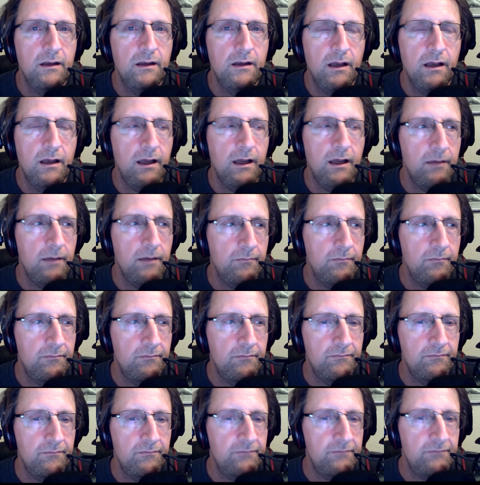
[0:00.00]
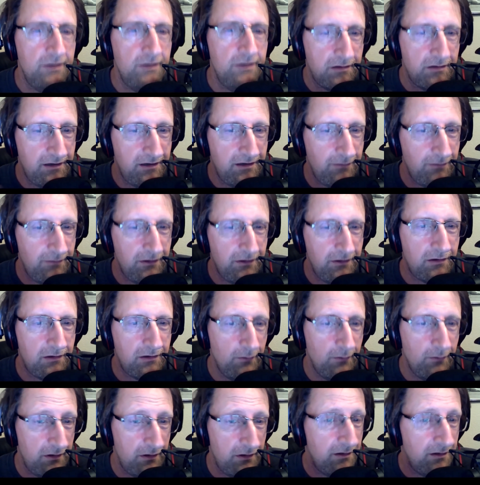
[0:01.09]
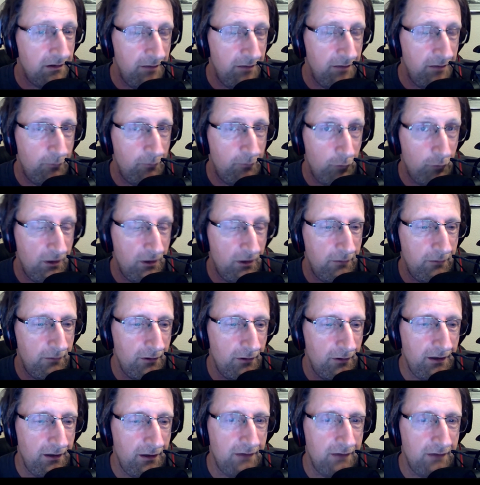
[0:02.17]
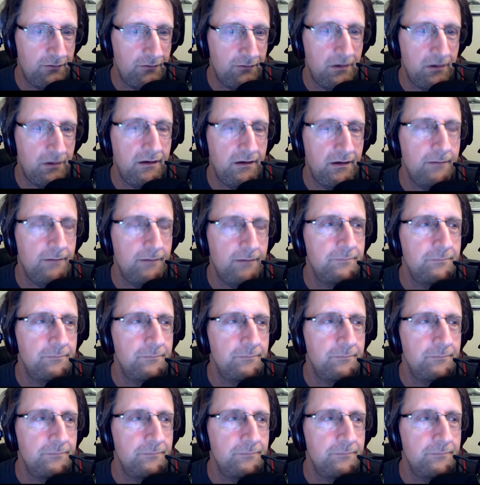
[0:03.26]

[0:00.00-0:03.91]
Now, stick with this story. It's going to be really, really interesting.